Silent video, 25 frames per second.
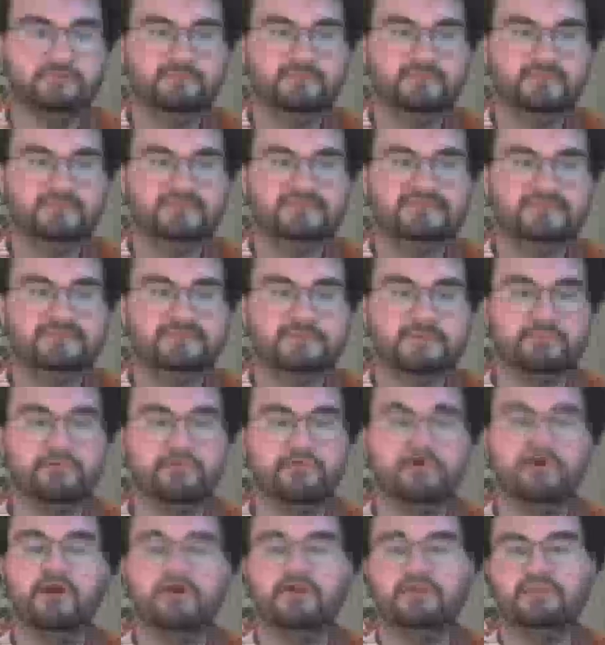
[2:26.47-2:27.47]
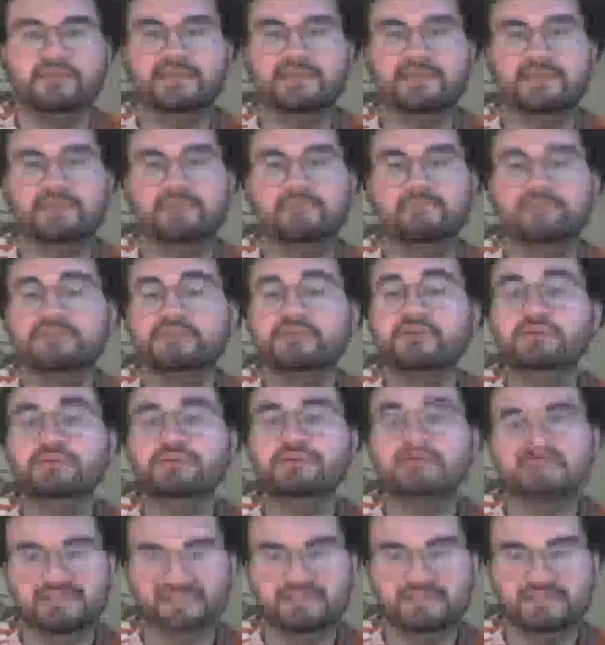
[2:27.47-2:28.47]
These people are the
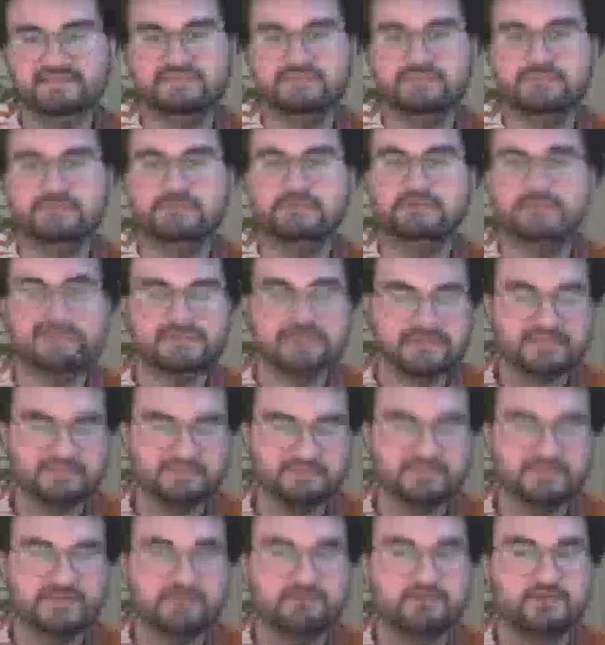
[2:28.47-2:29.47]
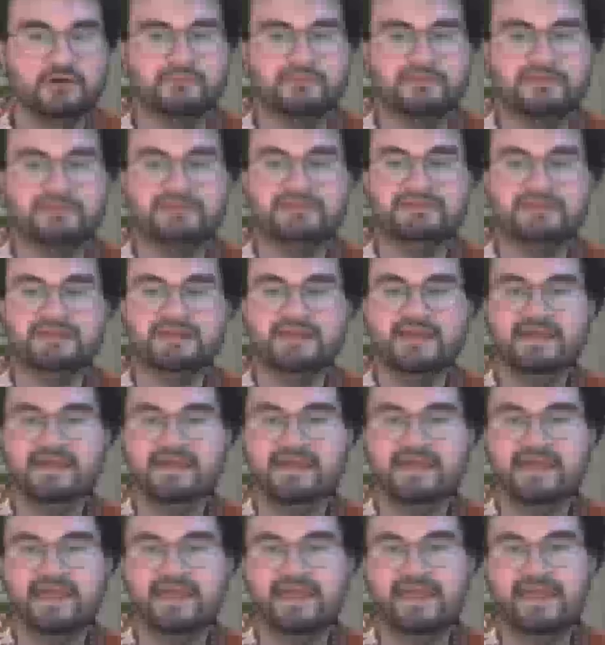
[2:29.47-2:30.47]
Puritans. We will get to them in a moment.
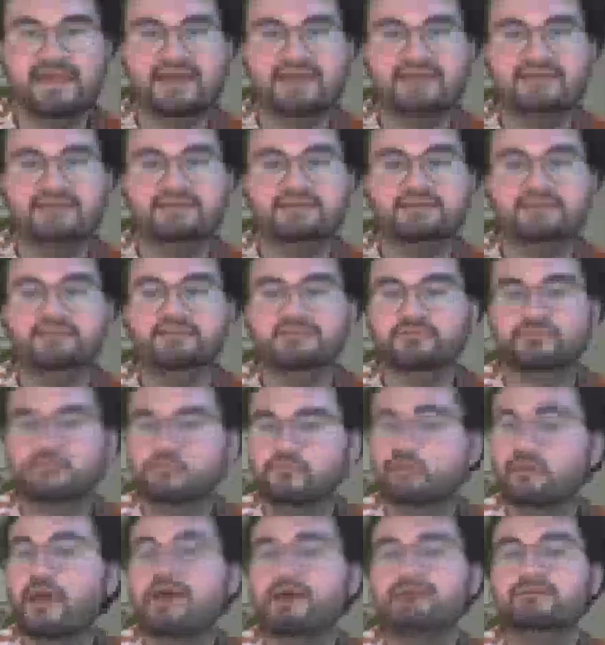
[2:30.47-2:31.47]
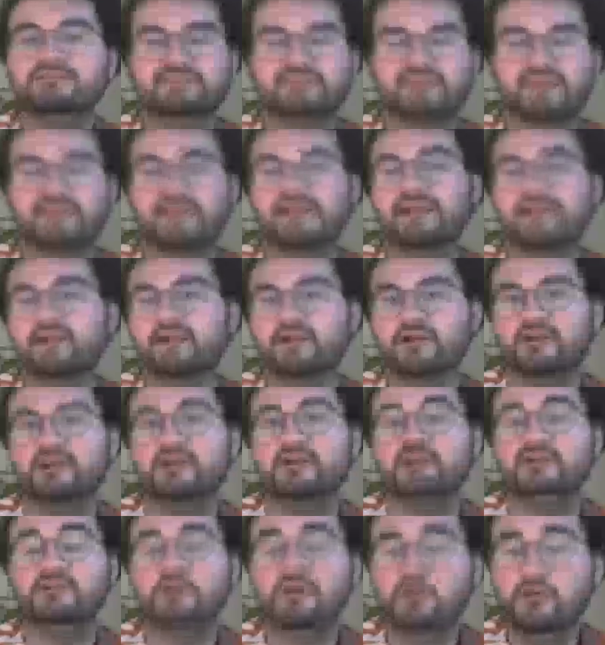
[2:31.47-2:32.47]
And throughout their
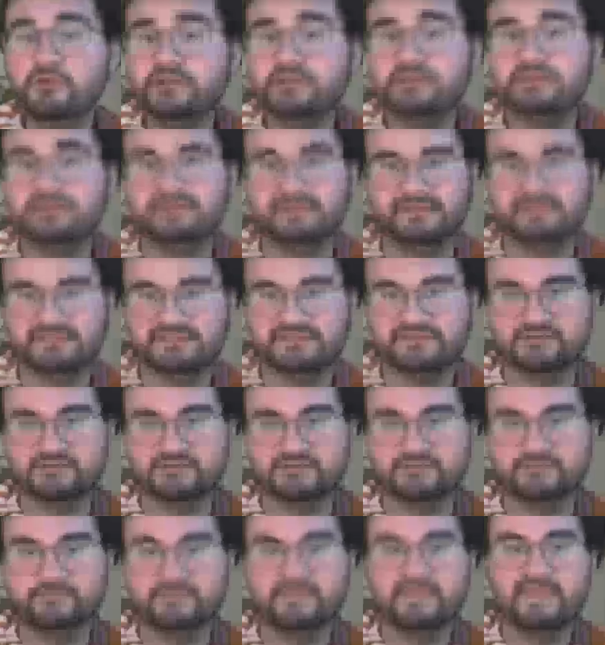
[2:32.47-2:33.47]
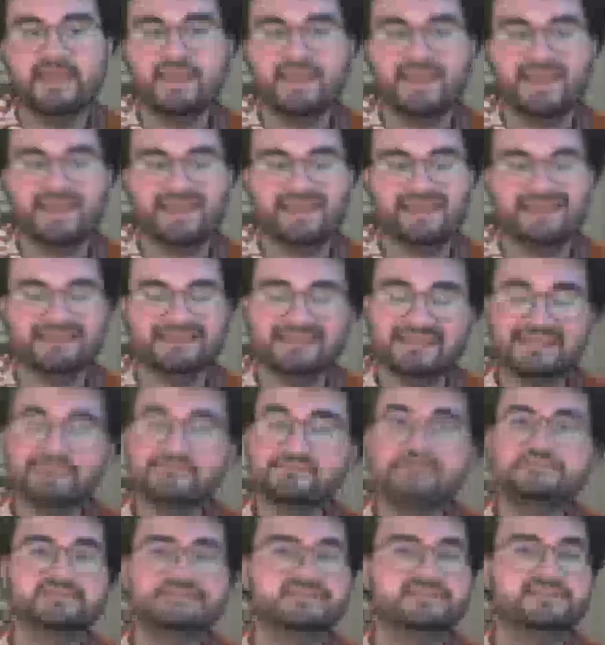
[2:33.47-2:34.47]
colonial history, and even
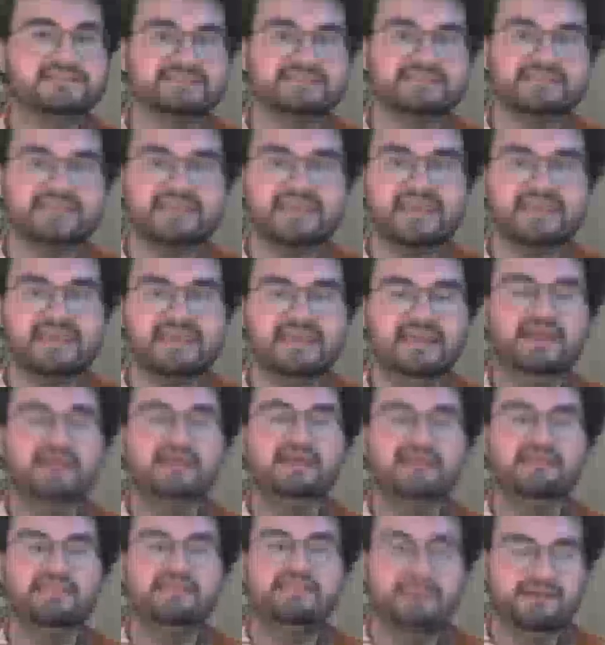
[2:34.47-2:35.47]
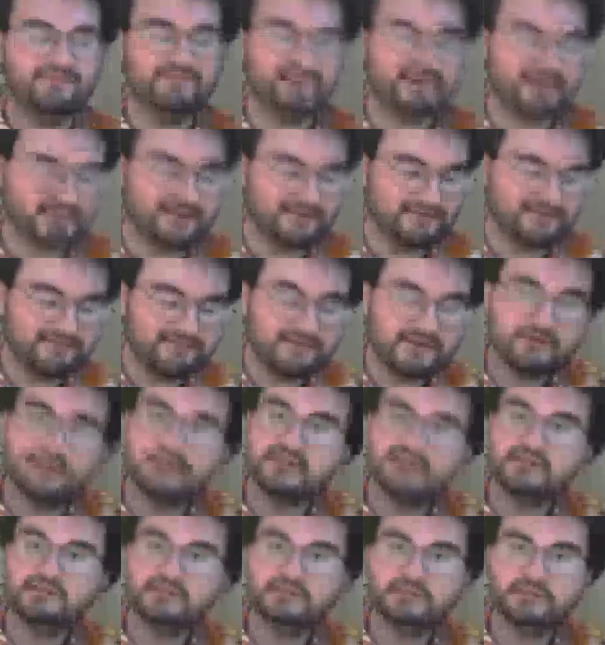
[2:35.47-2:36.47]
to this day, they have had a very
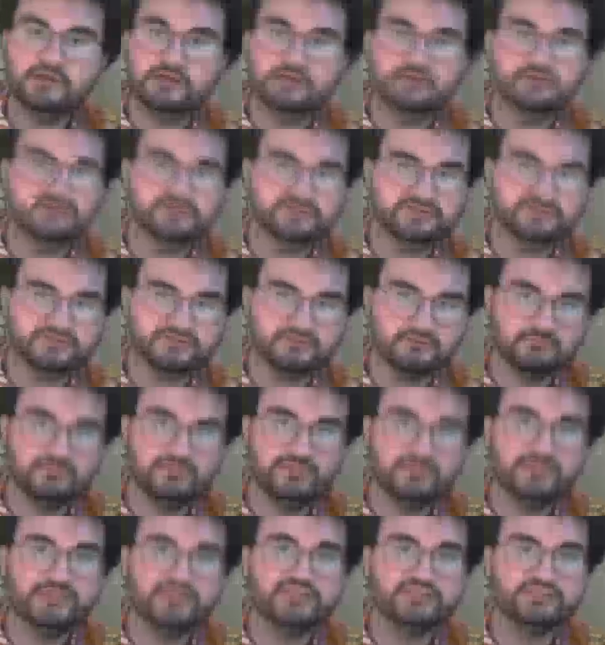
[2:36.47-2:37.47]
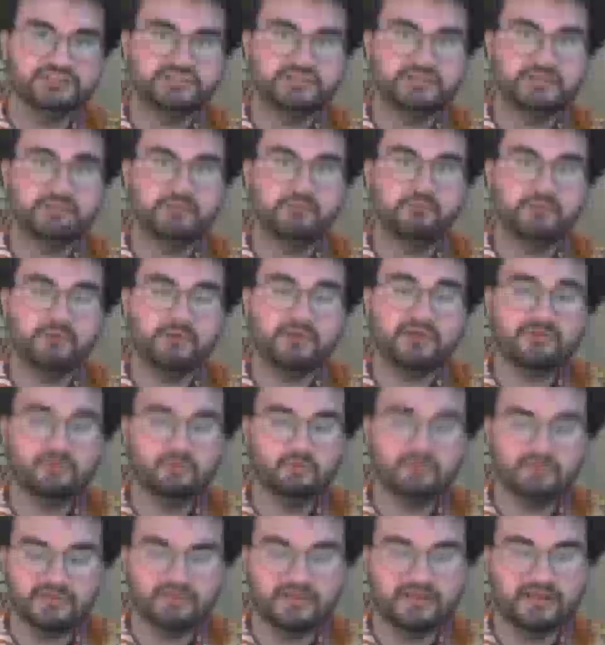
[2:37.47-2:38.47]
close relationship with
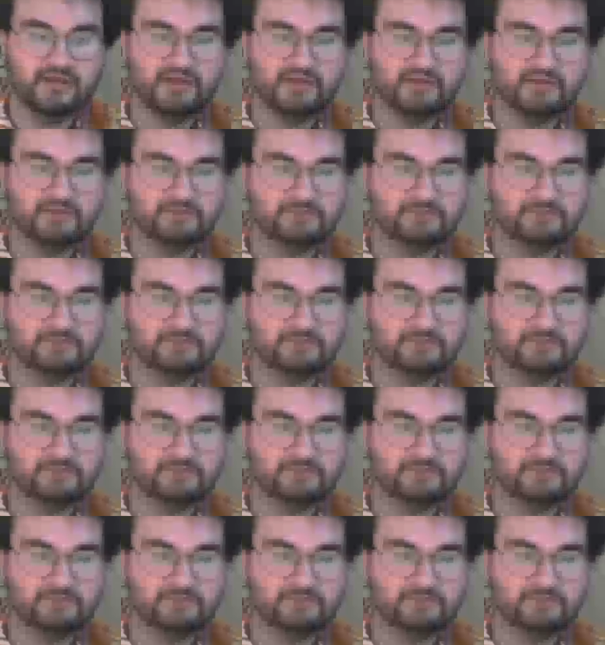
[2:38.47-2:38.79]
one another.